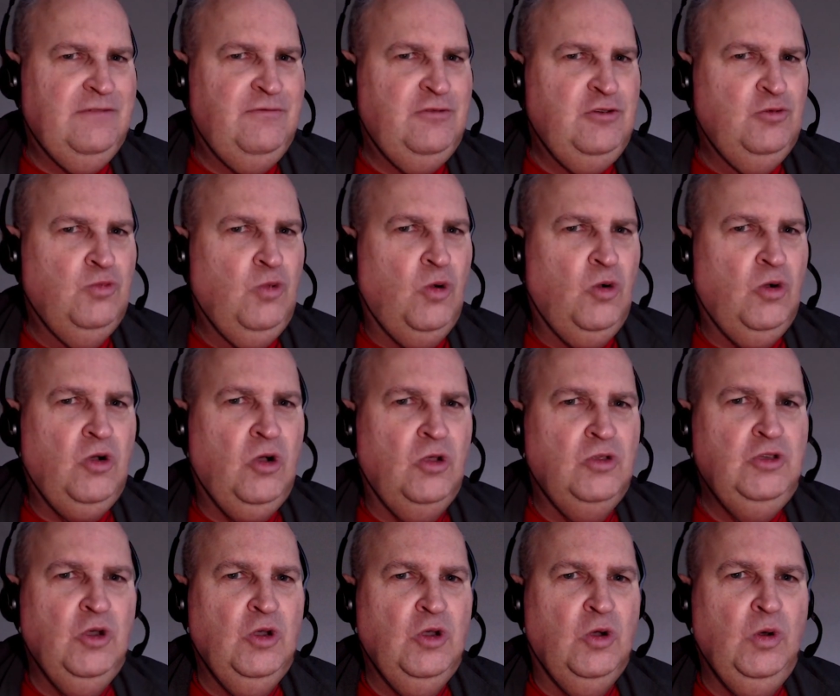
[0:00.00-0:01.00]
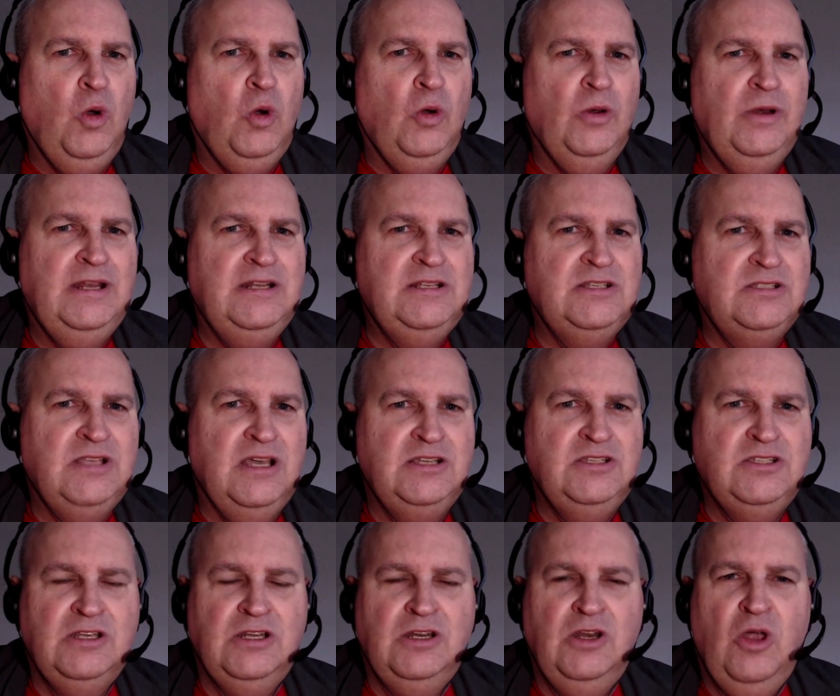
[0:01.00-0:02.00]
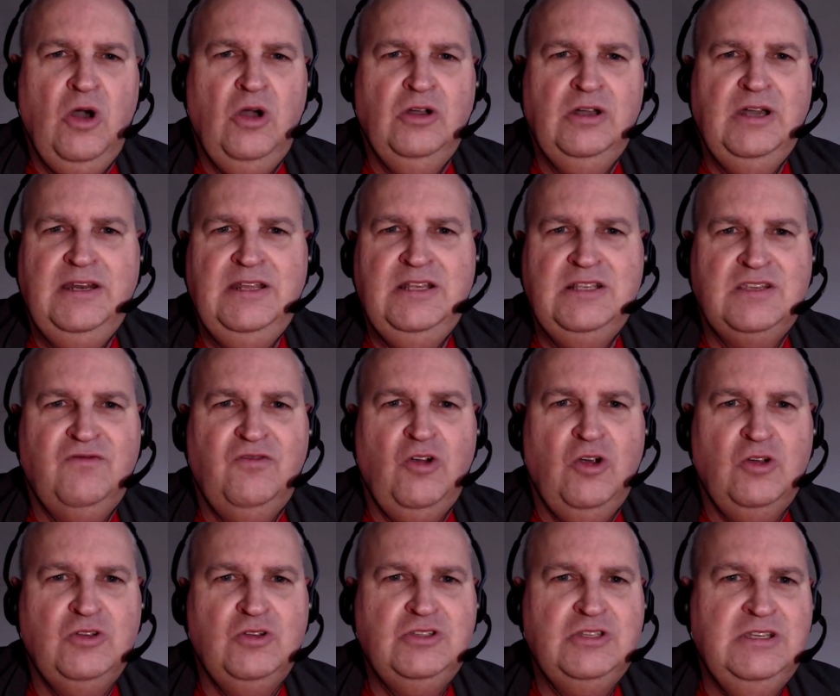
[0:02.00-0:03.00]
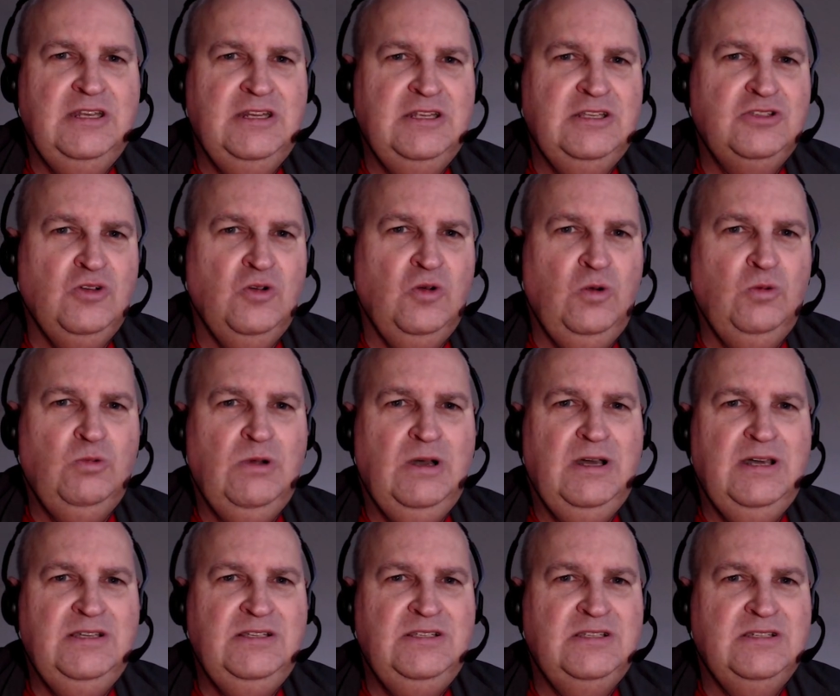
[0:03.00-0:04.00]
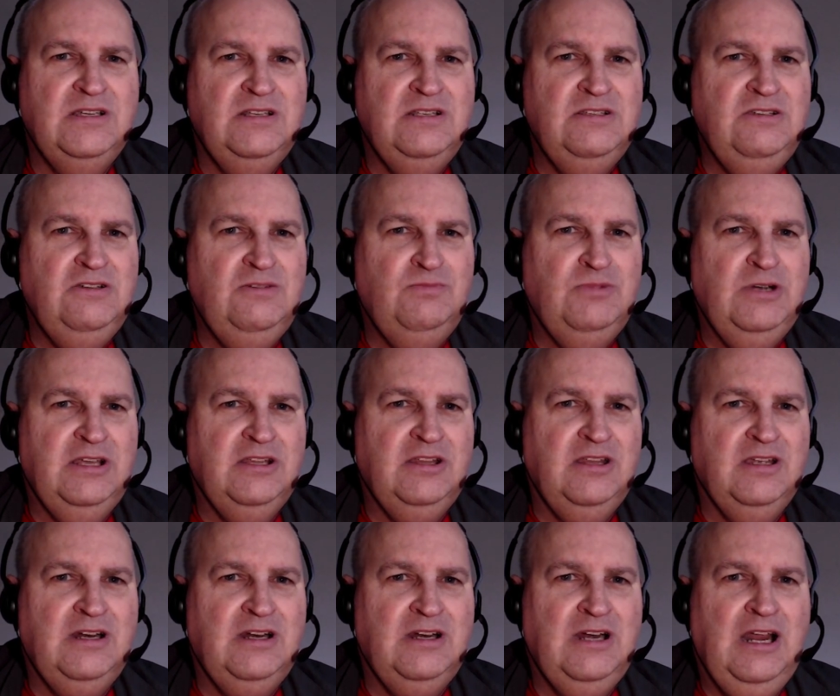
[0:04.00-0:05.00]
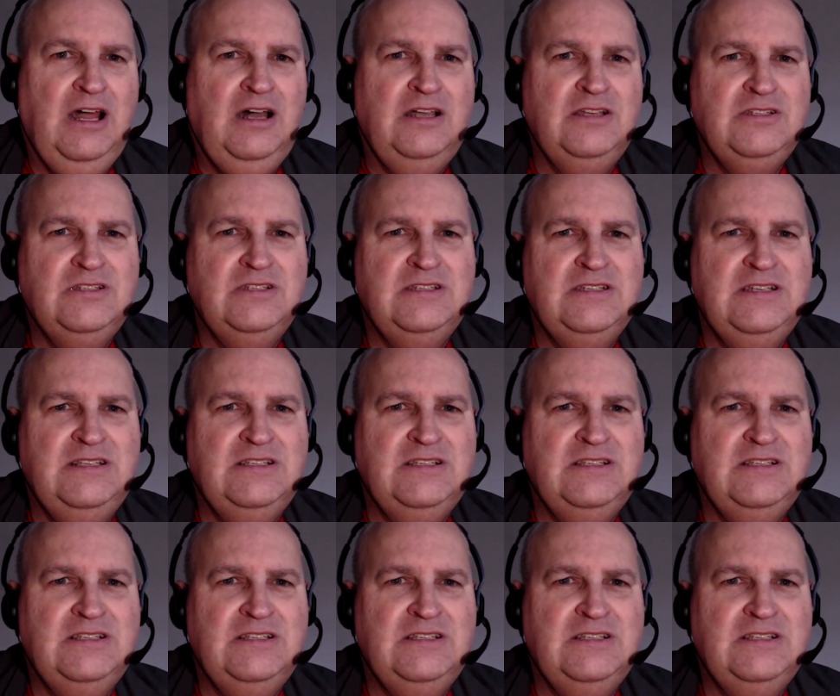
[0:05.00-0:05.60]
if you walk on your lawn and it's nice and long and it's frosty and it's all white and you break the grass,